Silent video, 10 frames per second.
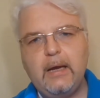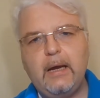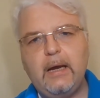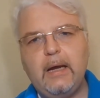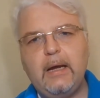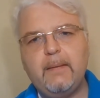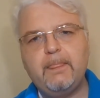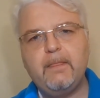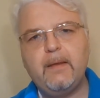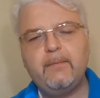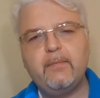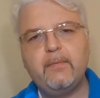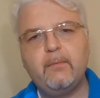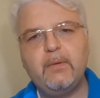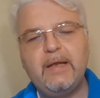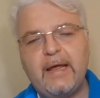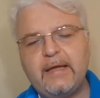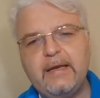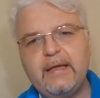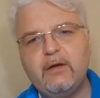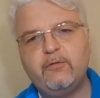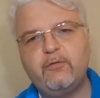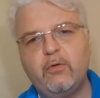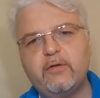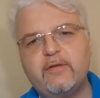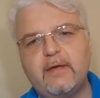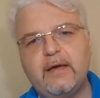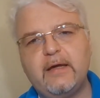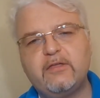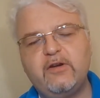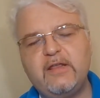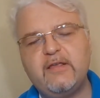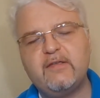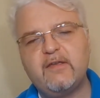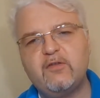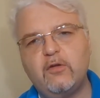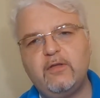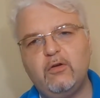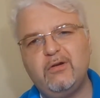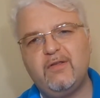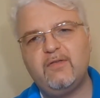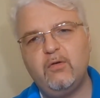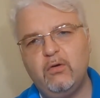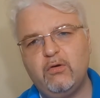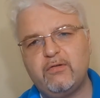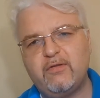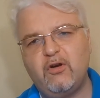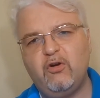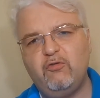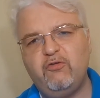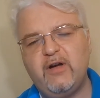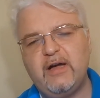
But luckily, of course, treaties is not the only source of